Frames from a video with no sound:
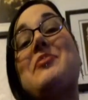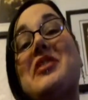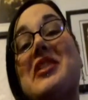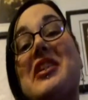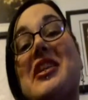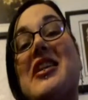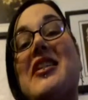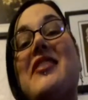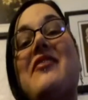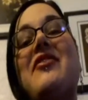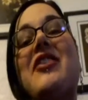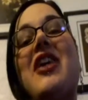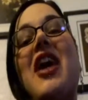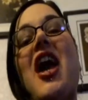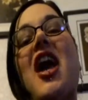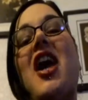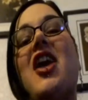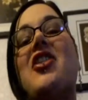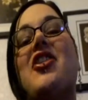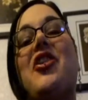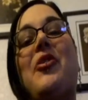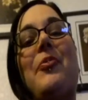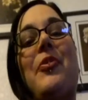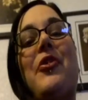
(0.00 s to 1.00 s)
believed
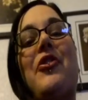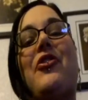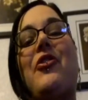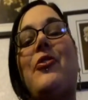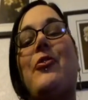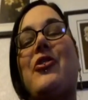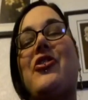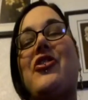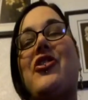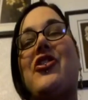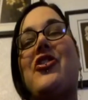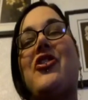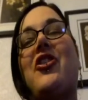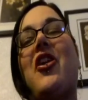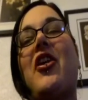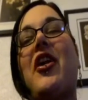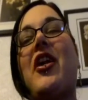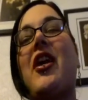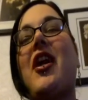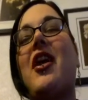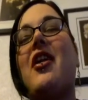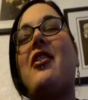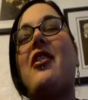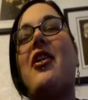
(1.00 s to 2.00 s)
this person was just
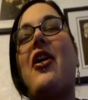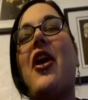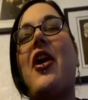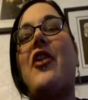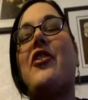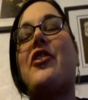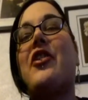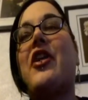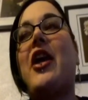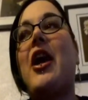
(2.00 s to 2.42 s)
talking out of their ass,